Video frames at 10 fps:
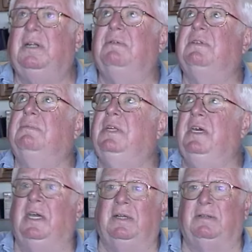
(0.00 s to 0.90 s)
and there was some
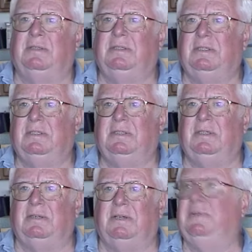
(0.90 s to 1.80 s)
T-handles.
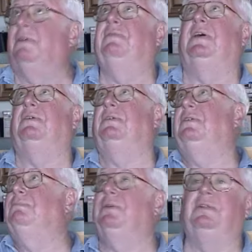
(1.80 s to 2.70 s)
You know, if you had a fire,
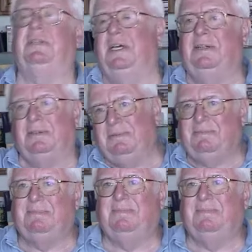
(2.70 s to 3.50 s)
you just pulled this handle.